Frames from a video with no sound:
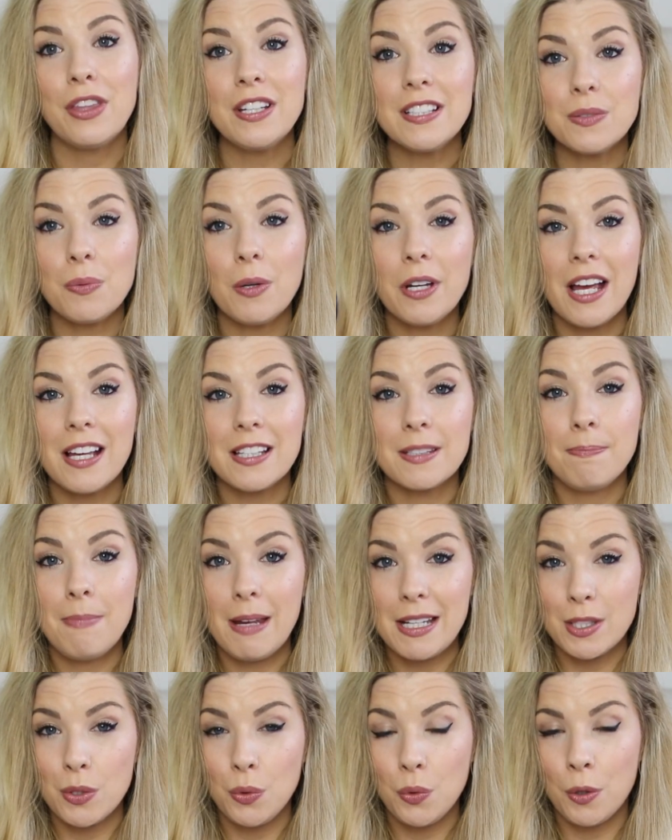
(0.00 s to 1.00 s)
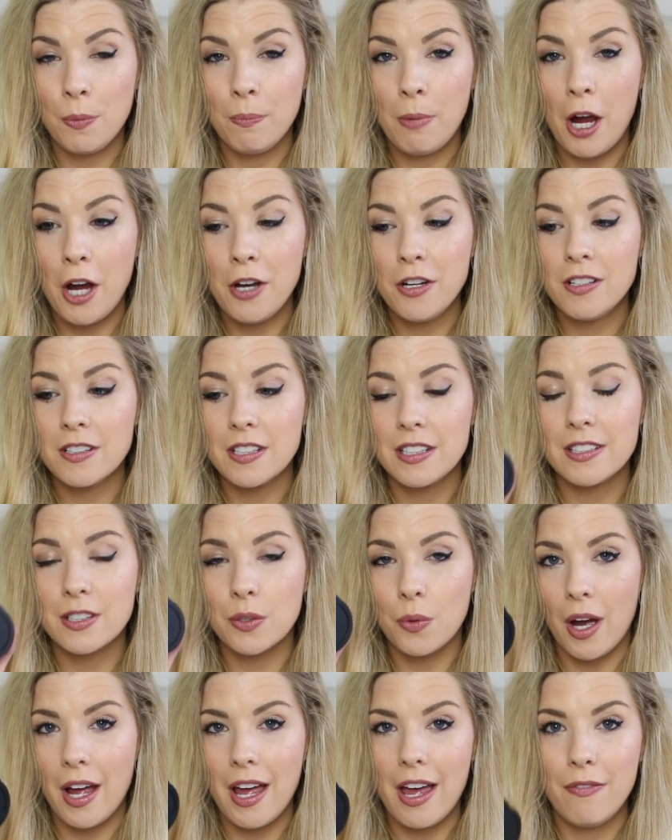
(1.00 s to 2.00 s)
This one has metal components and it's
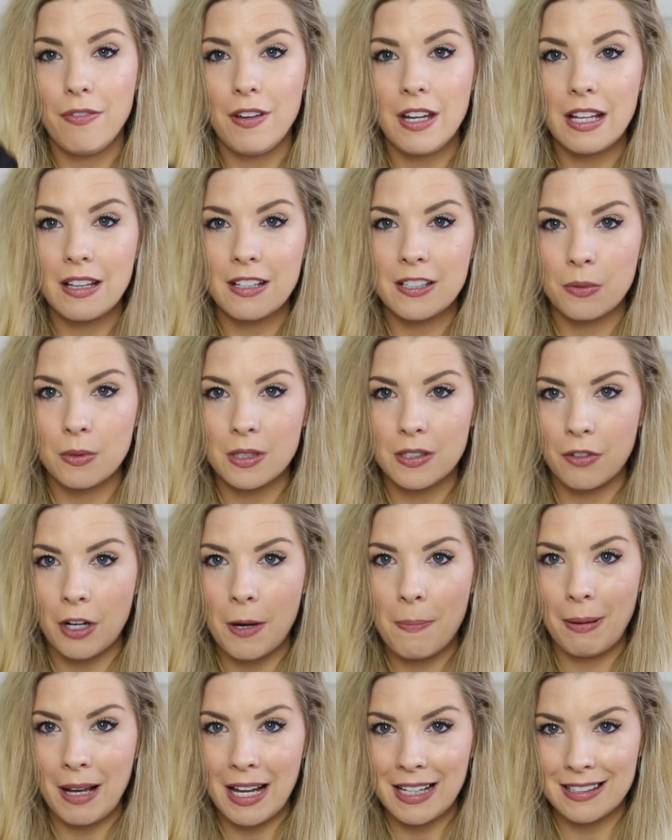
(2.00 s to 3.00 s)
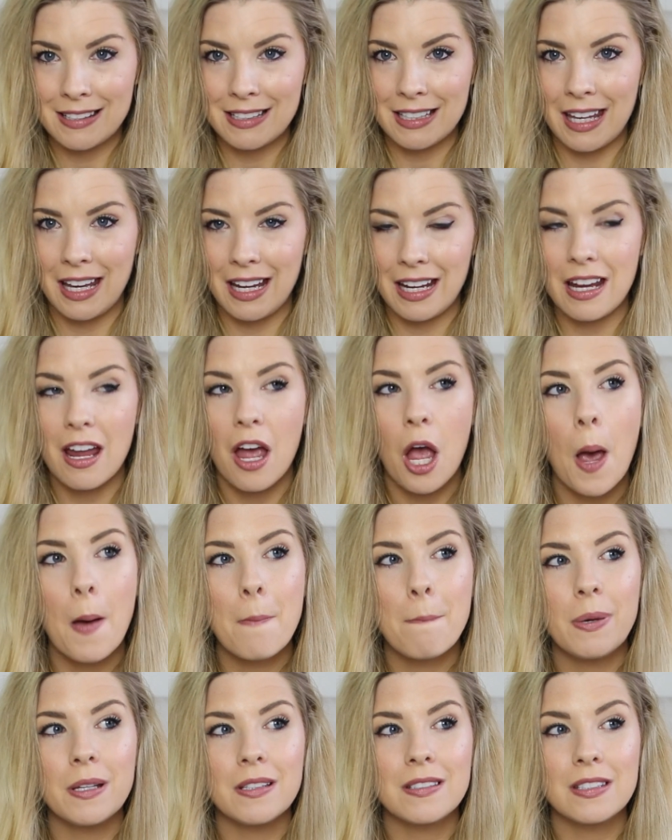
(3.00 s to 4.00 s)
quite heavy. This one's very plasticky,
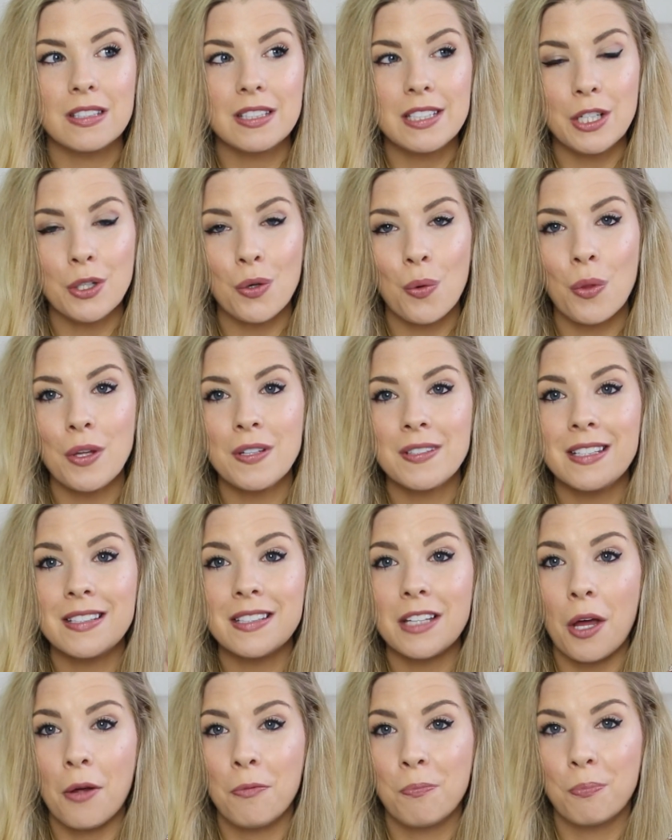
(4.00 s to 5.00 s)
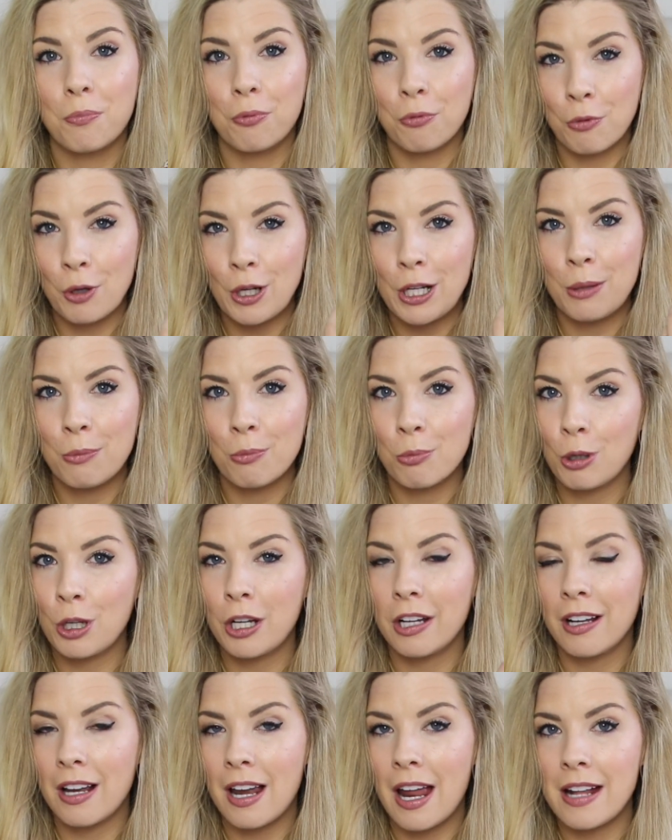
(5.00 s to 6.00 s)
but still this is a
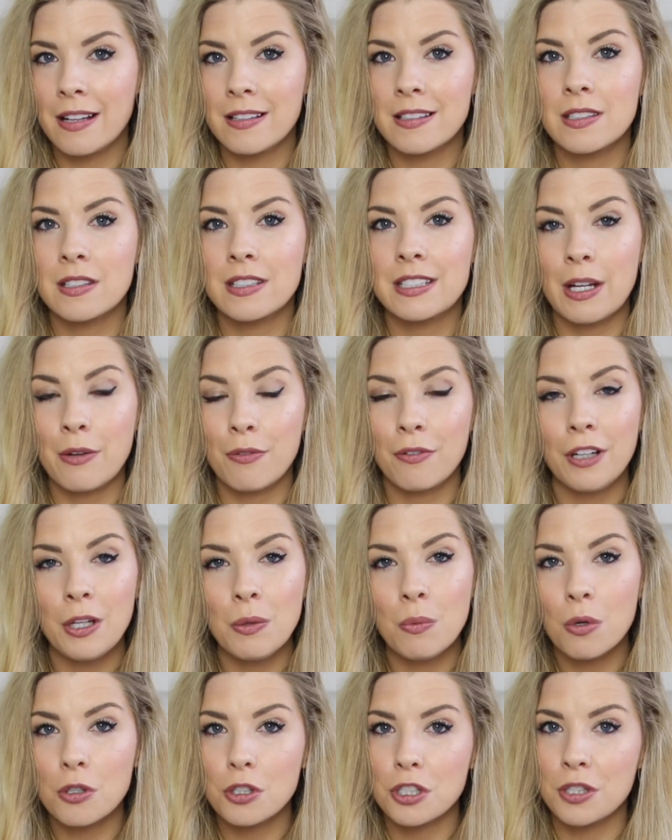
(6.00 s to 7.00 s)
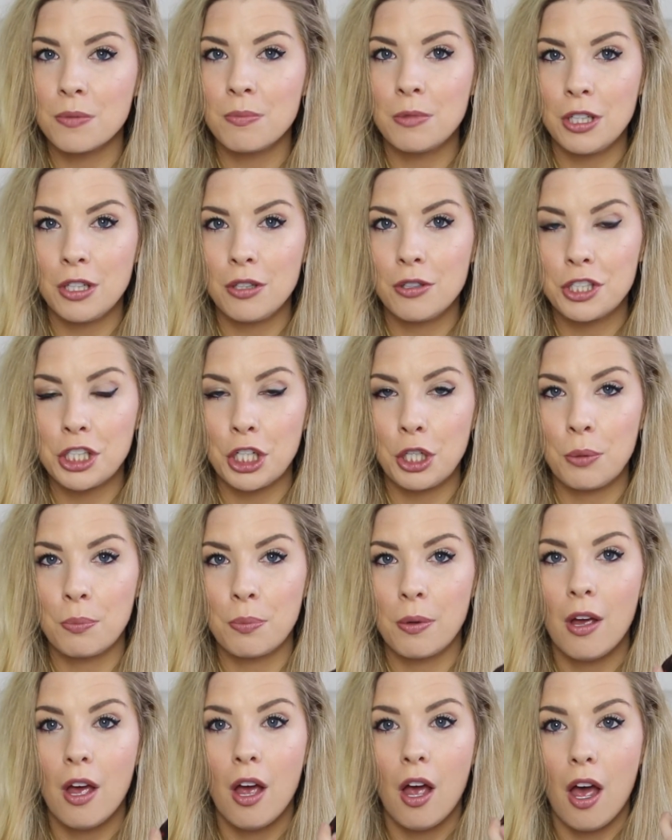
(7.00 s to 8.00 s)
brilliant lens. Definitely watch some YouTube
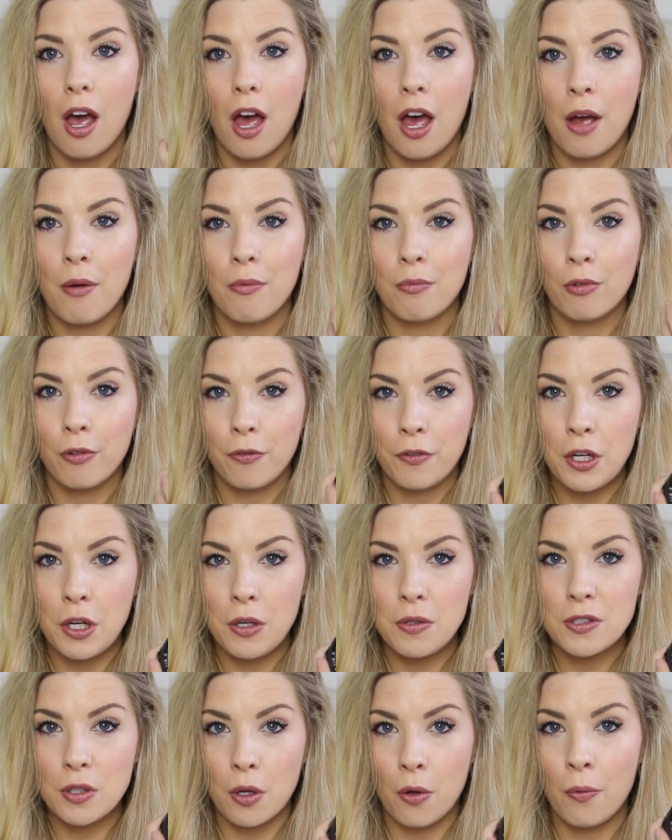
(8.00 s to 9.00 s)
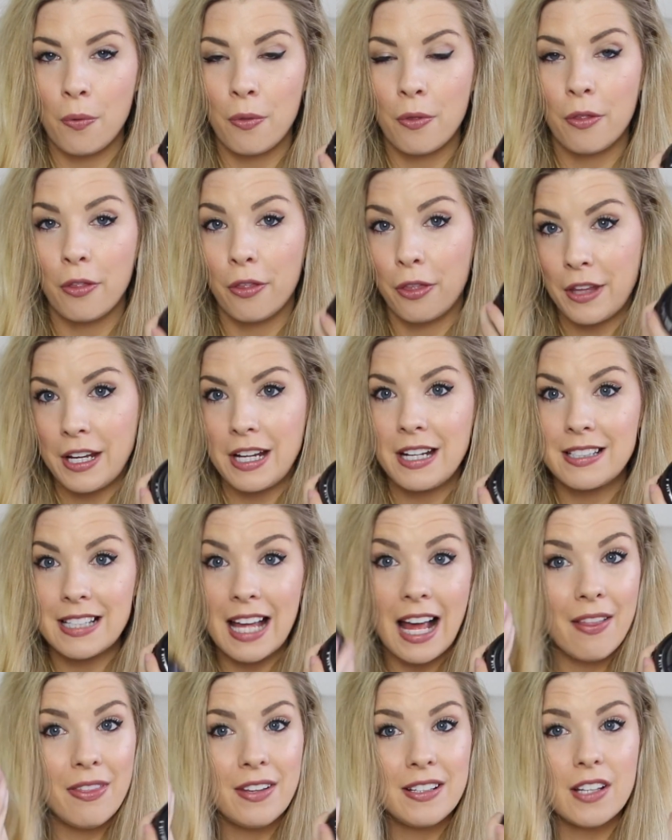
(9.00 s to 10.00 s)
reviews on these
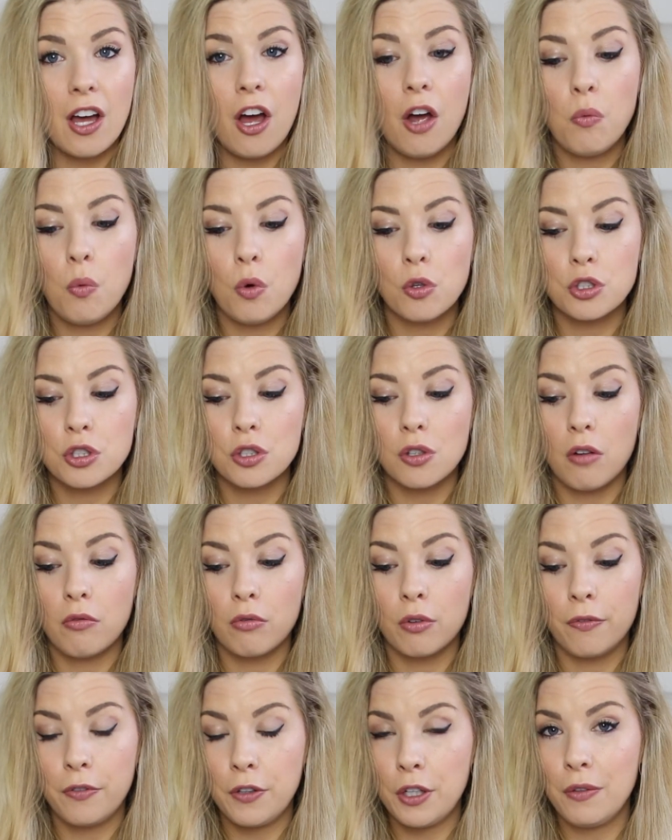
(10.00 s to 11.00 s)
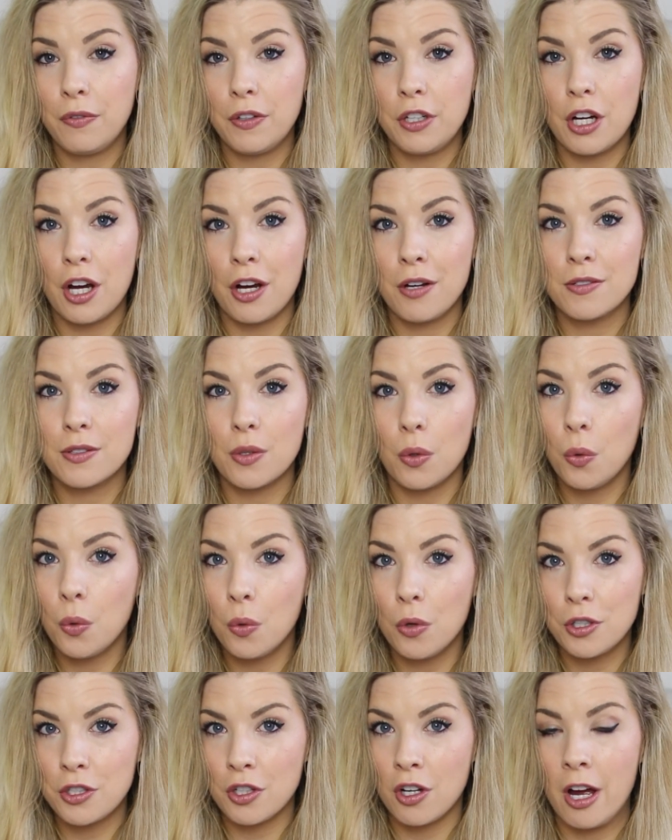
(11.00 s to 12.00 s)
and these. I watch review videos all
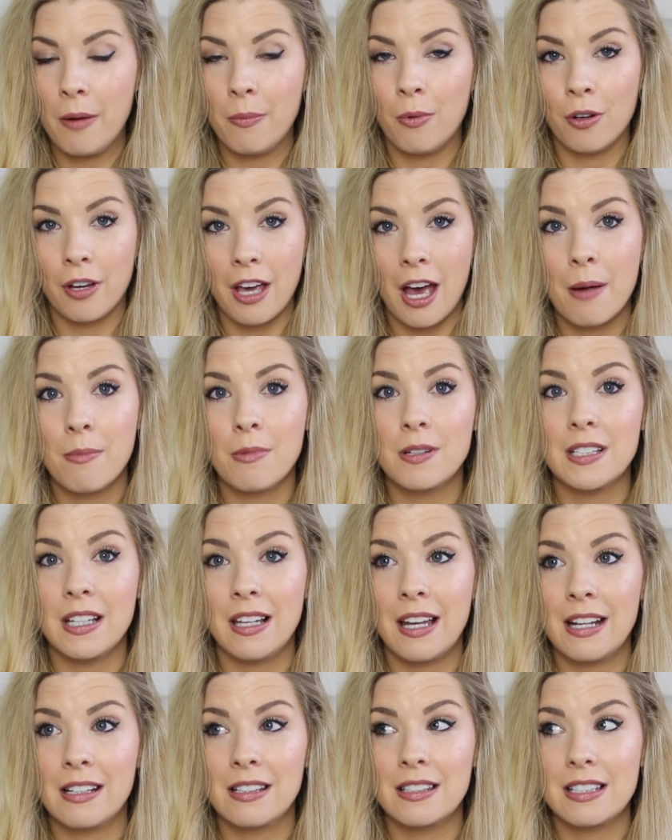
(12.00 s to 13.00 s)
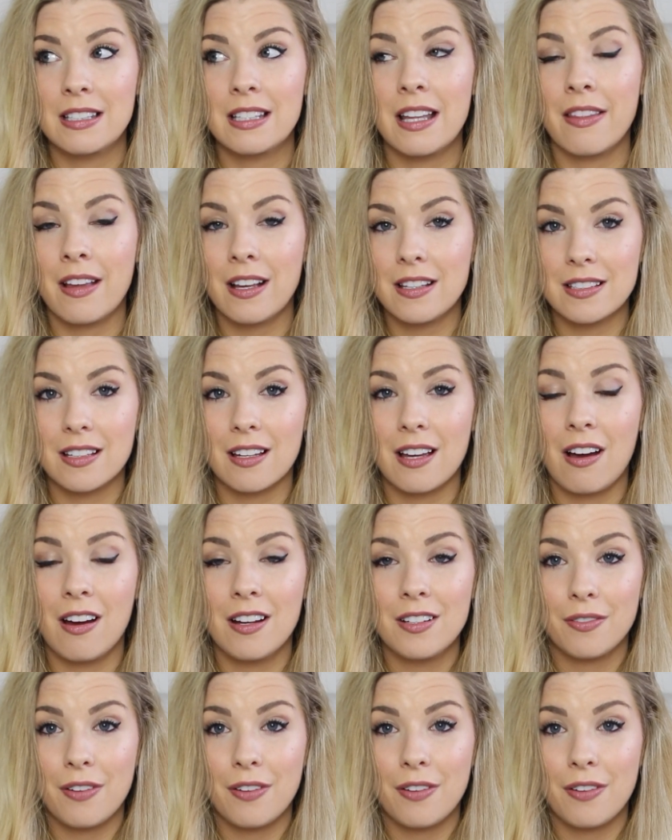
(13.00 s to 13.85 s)
the time on cameras and lenses, and that's kind